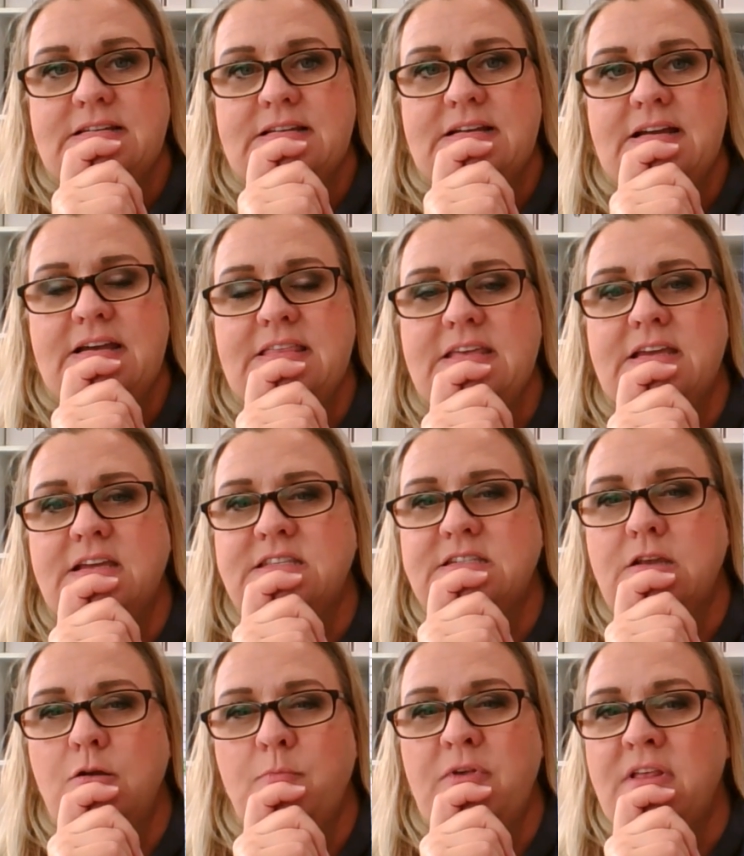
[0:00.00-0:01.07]
I think it's
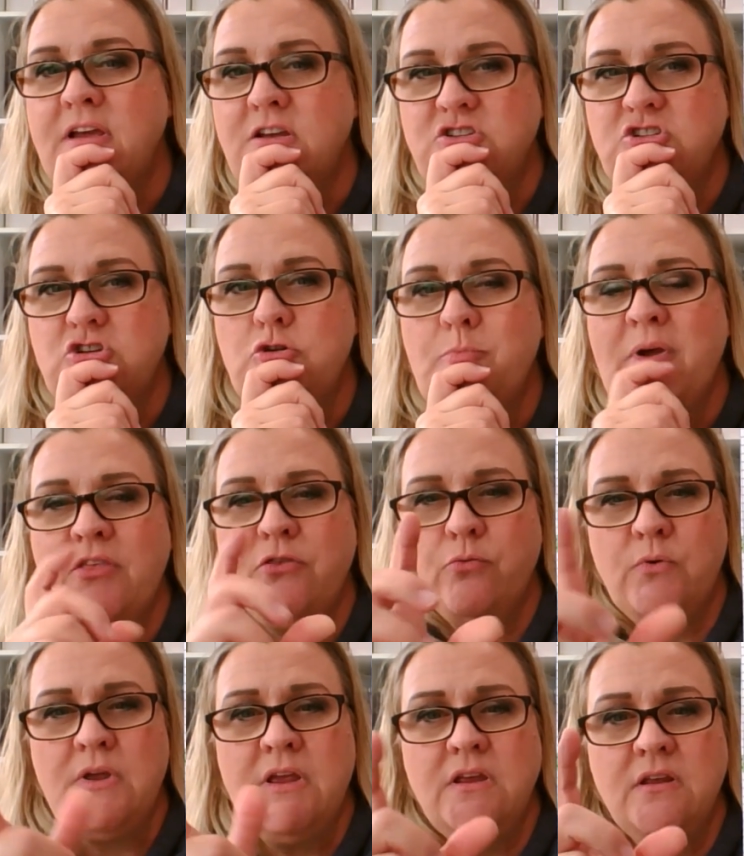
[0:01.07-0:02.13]
going to be like a
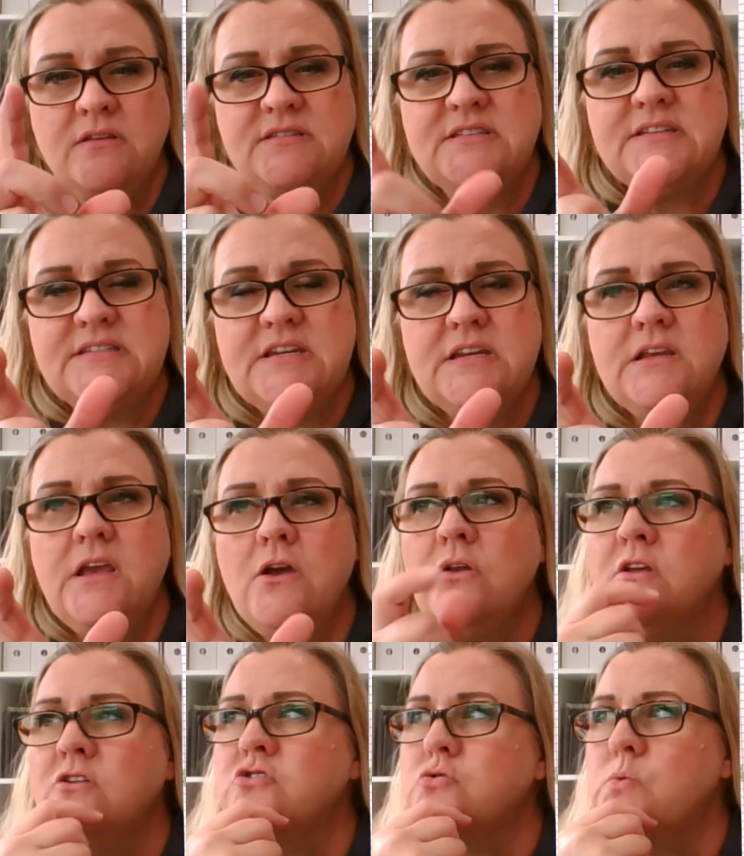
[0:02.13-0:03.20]
2x3. 16
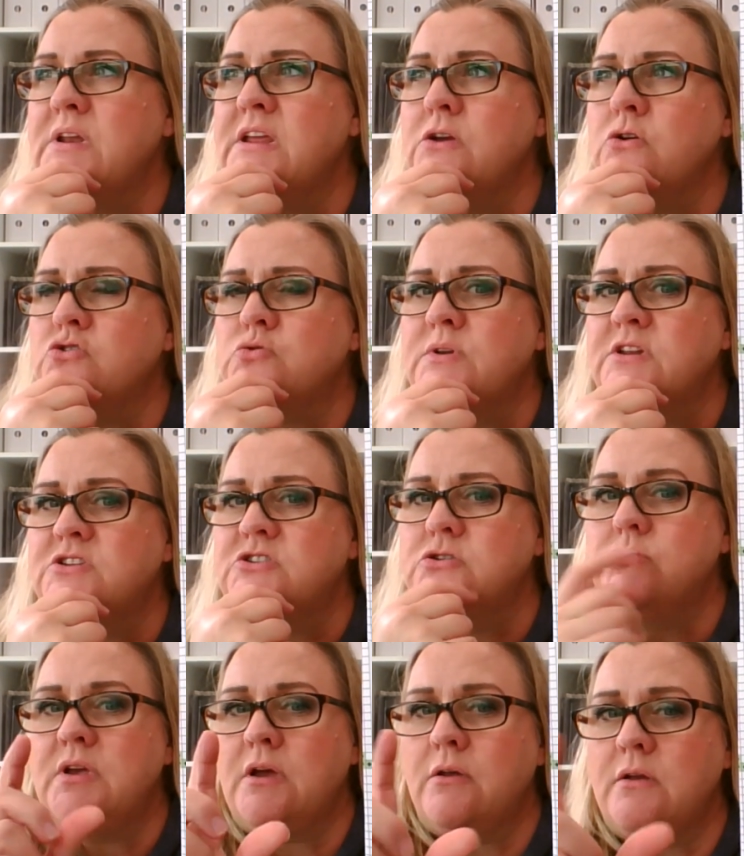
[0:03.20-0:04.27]
count and 20 or
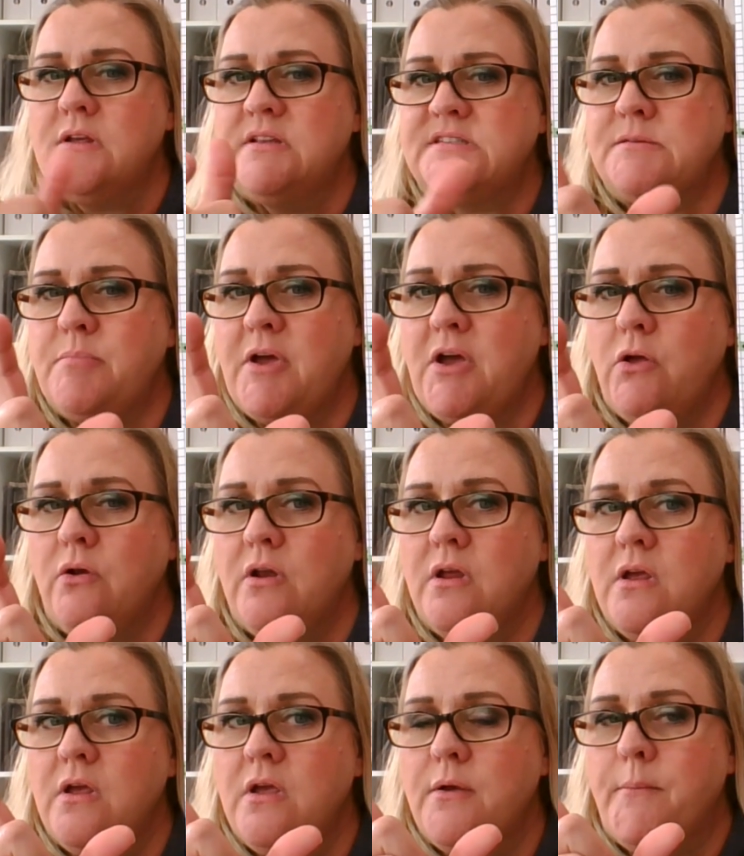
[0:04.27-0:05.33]
22 count, it's about
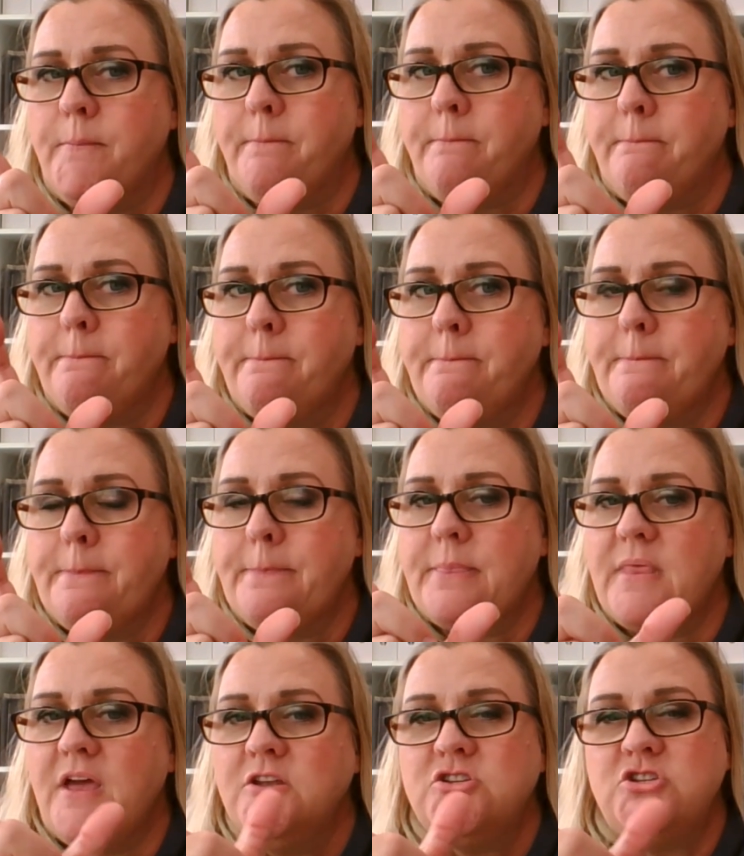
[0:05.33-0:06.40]

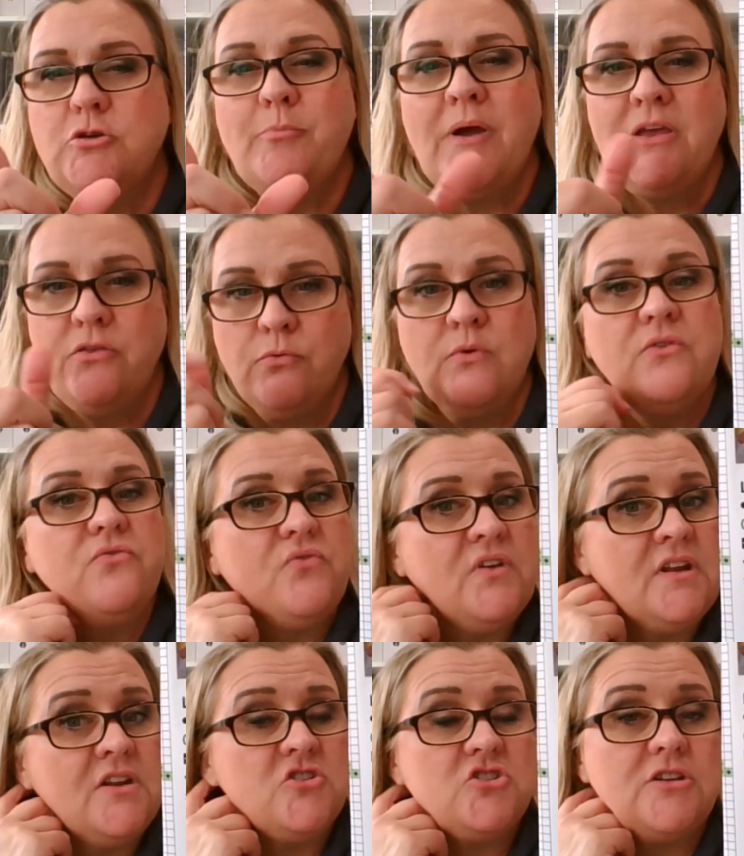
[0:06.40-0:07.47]
a 2x3
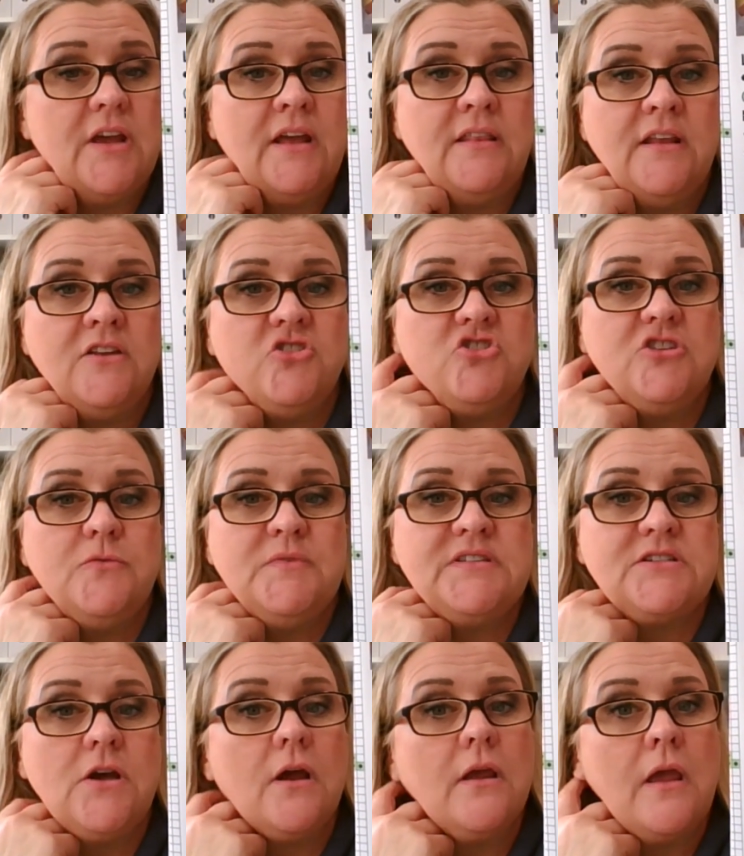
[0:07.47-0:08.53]
finish. And then she
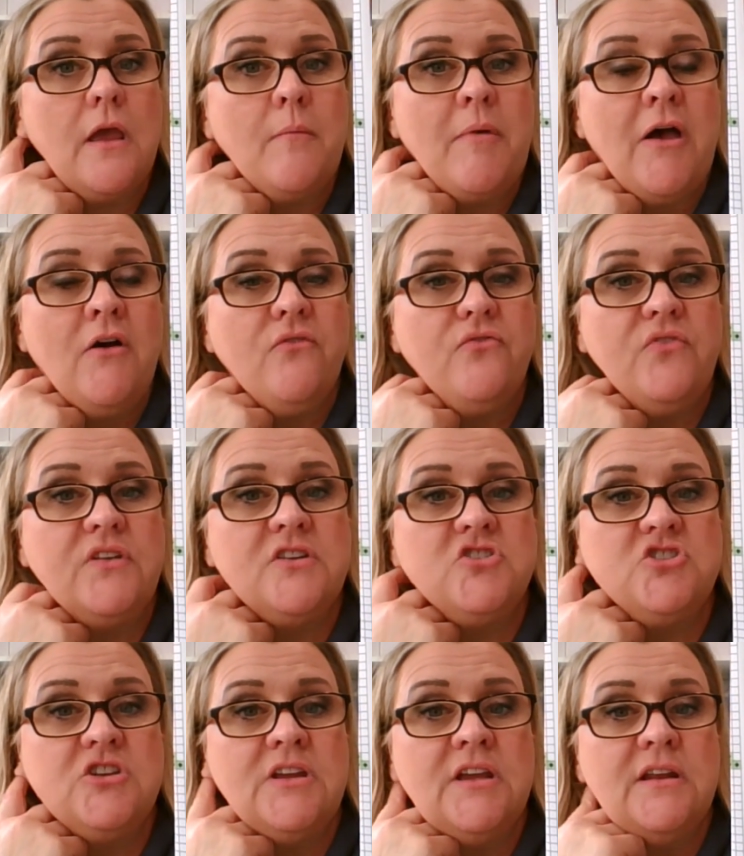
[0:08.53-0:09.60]
was talking about
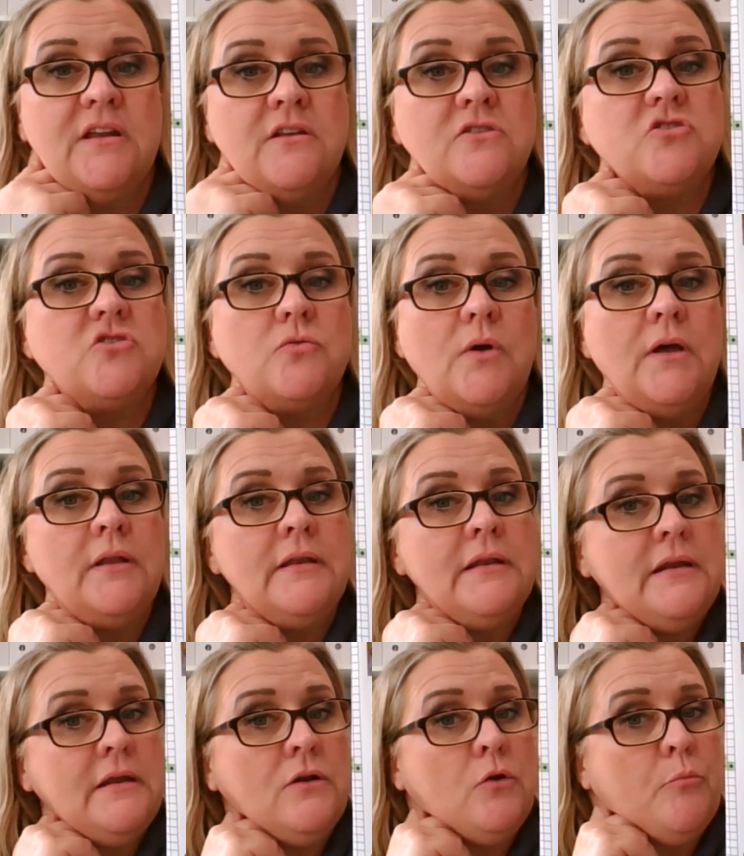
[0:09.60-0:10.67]
finishing it into a
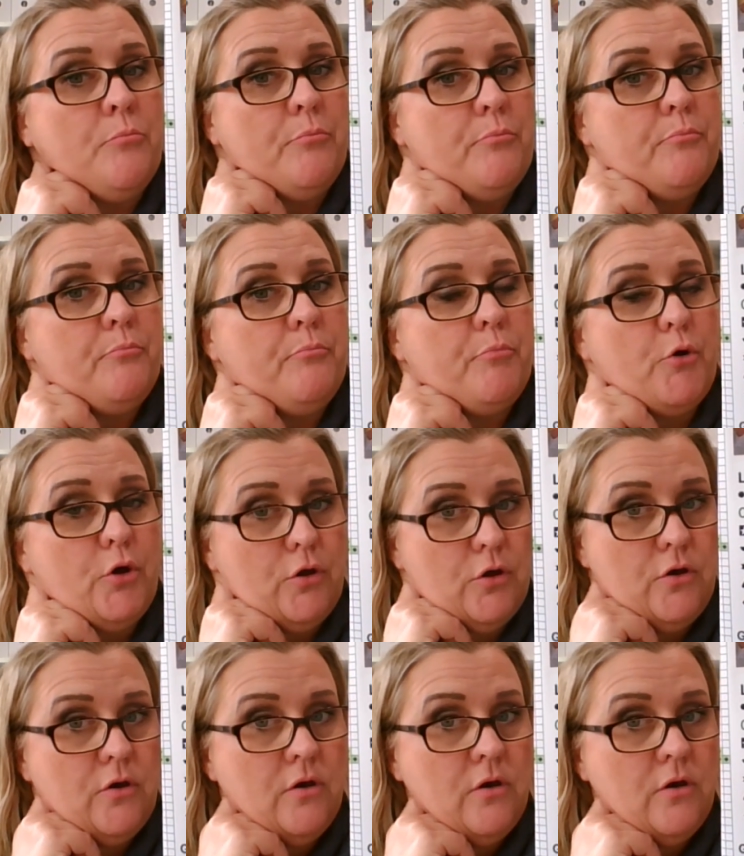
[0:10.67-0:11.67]
needle book.